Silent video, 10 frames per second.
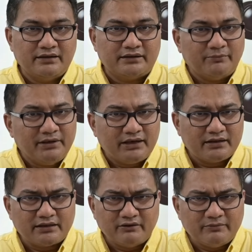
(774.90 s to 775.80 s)
Tamil
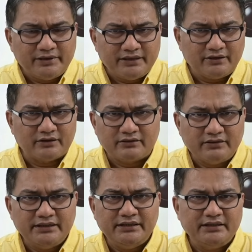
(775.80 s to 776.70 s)
Nadu government not
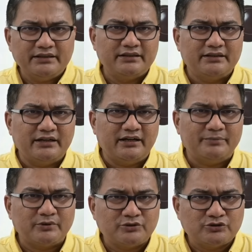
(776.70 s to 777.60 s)
only
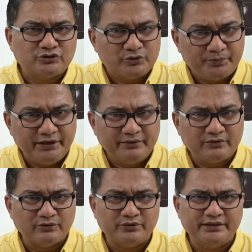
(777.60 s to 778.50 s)
approached to Supreme Court,